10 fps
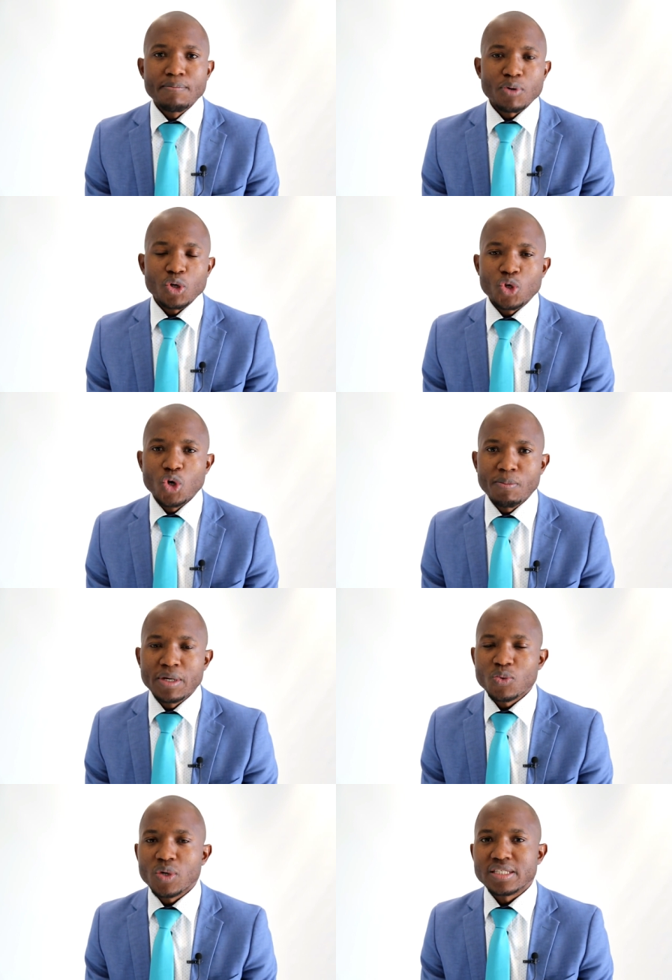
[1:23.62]

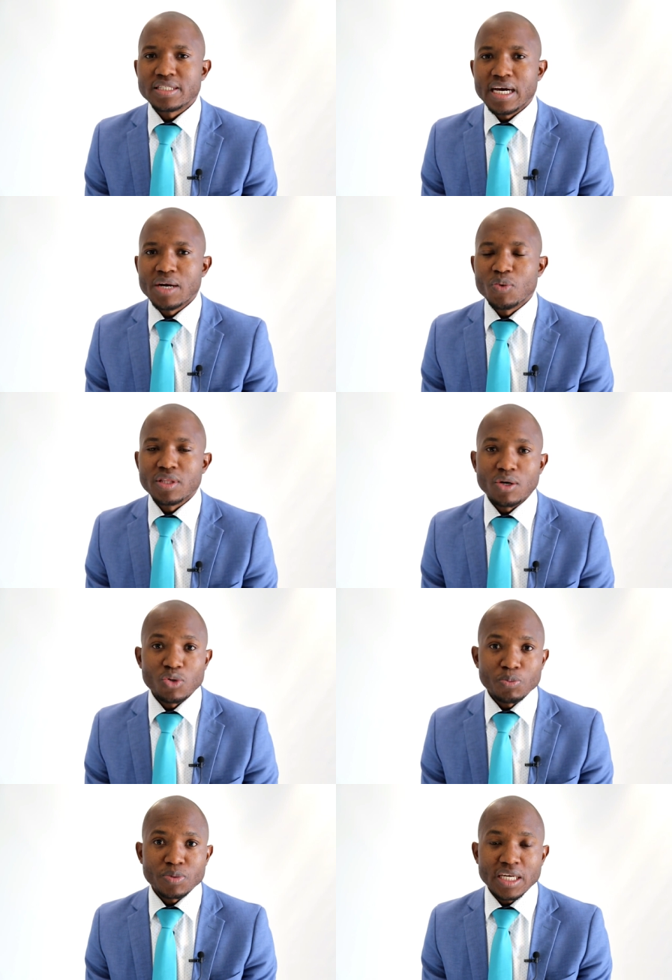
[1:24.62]
procurement was done without
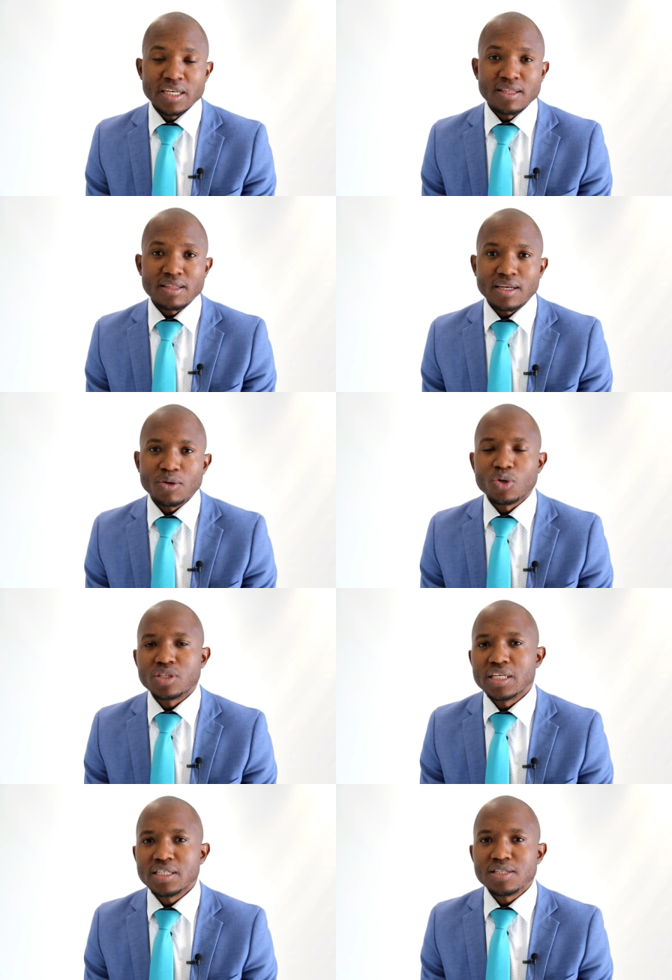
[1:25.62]
obtaining three
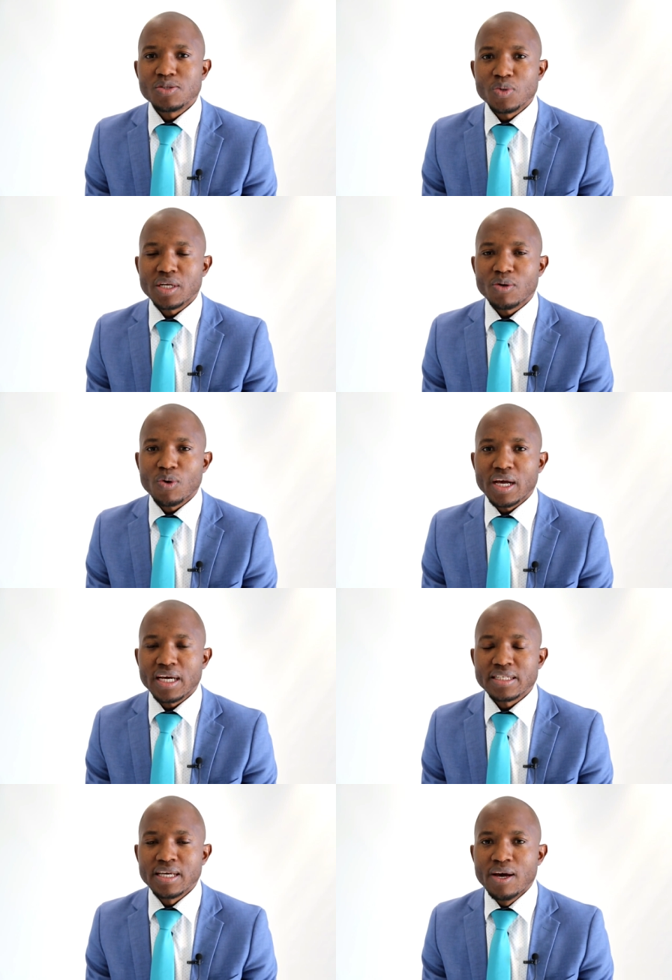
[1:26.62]
quotations were
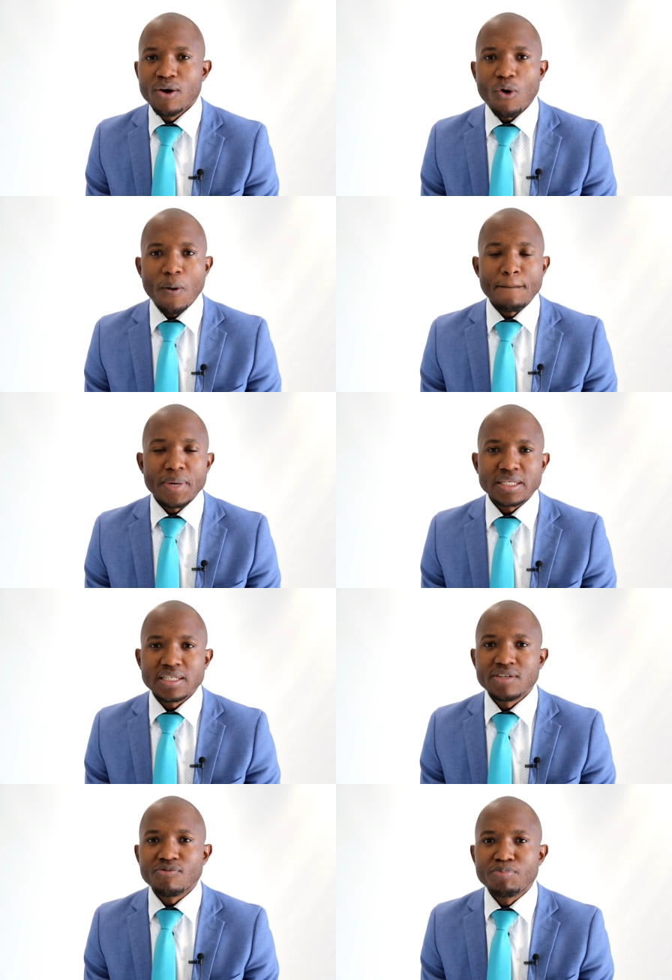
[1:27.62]
required,
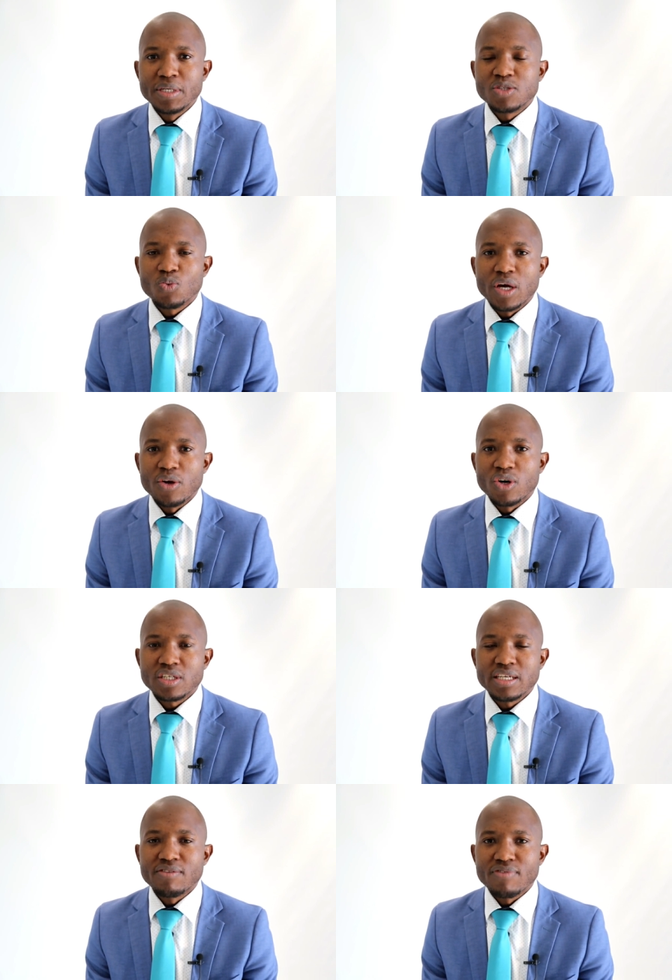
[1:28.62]
competitive bids were
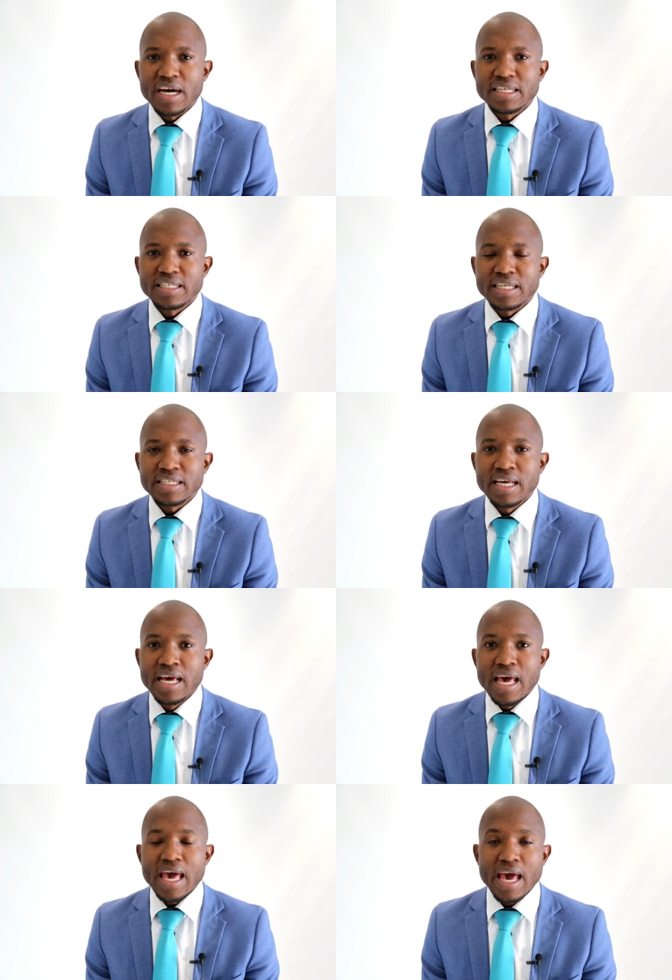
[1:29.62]
not invited,
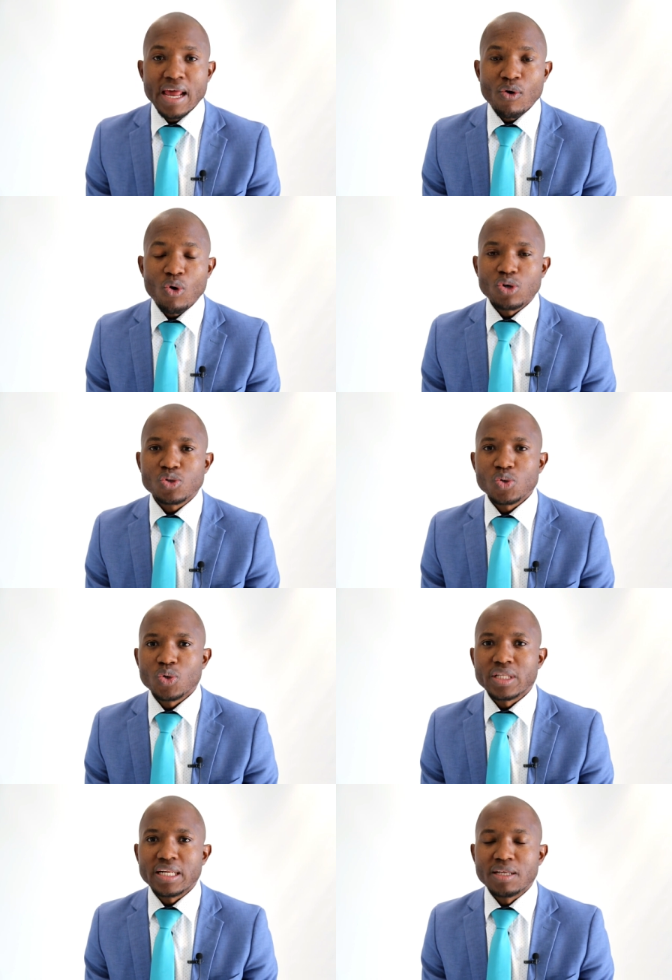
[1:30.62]
and
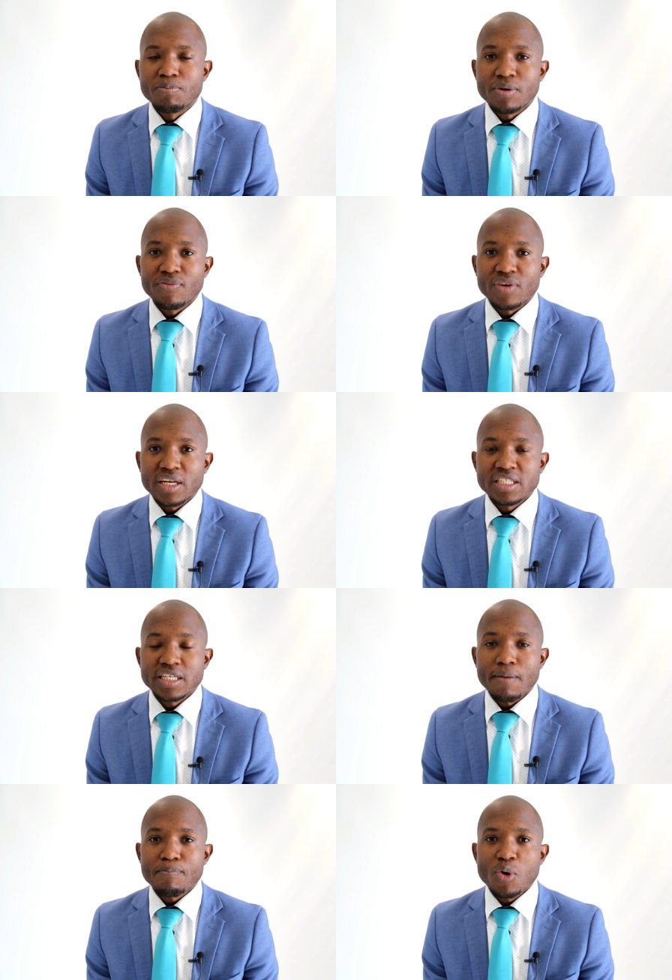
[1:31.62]
also that the
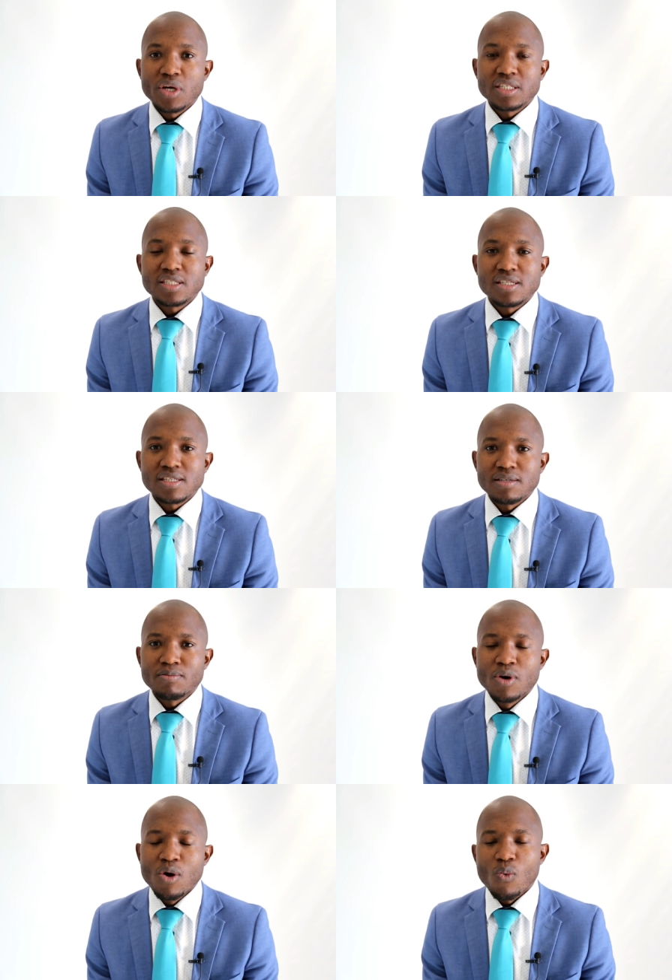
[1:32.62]
preferential point
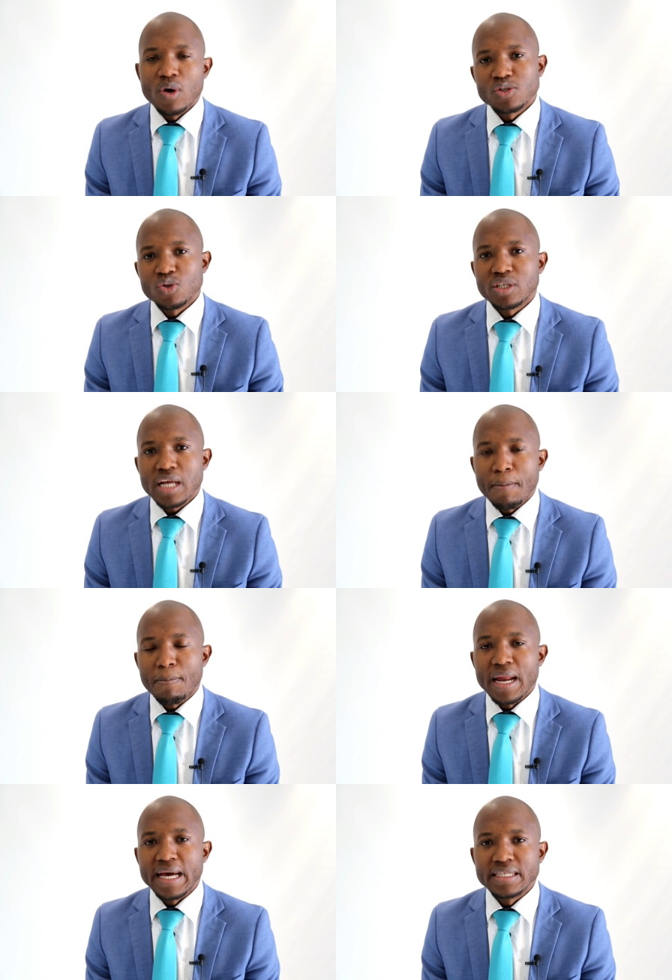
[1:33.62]
system was not
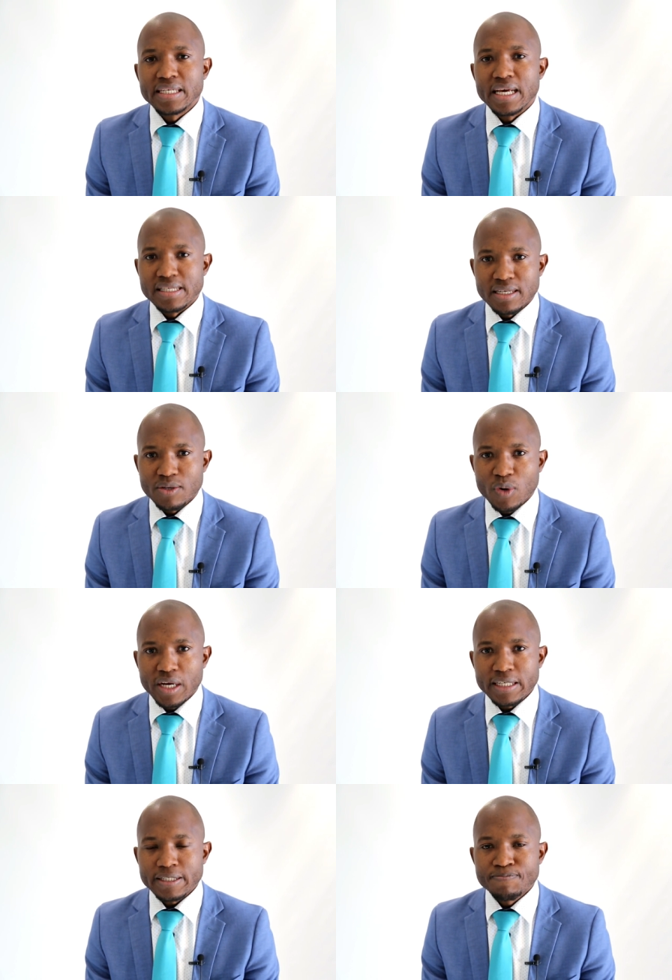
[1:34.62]
applied as
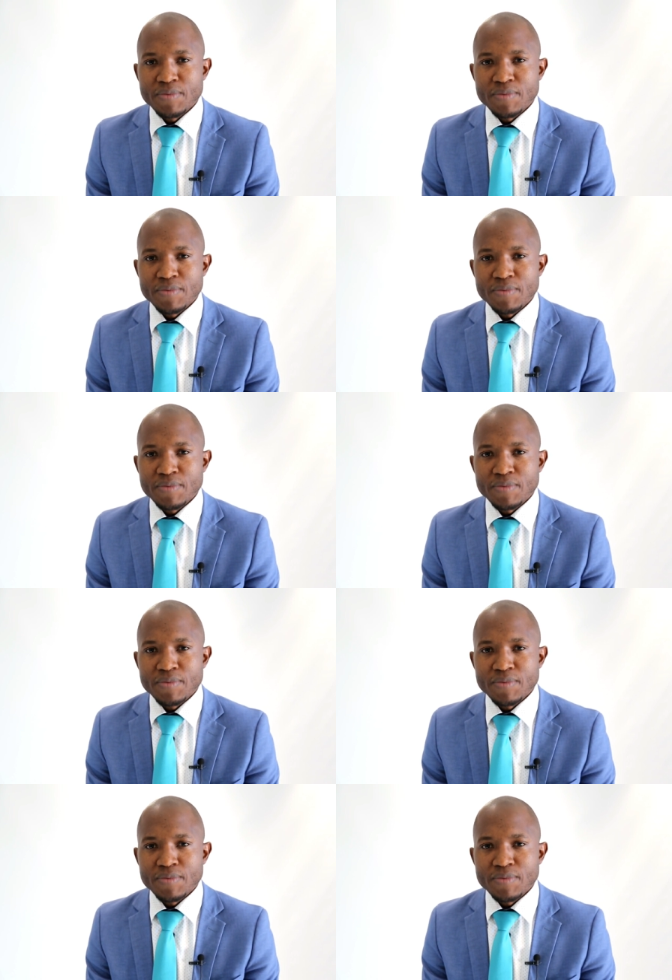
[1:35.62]
required.